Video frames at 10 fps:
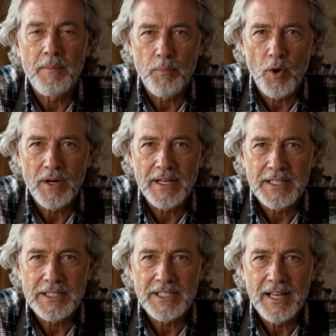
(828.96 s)
bought
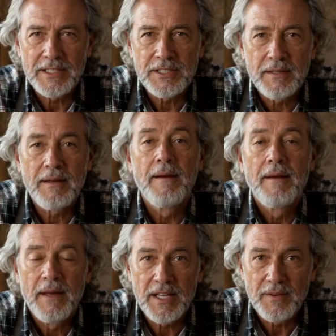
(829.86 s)
in sets,
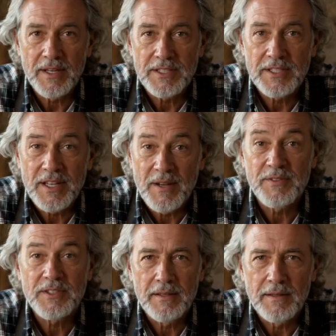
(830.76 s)
given as
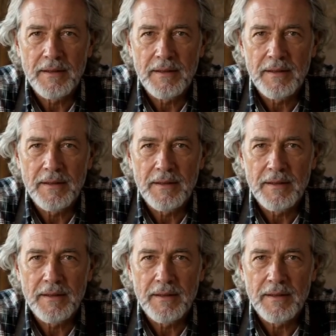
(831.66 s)
gifts,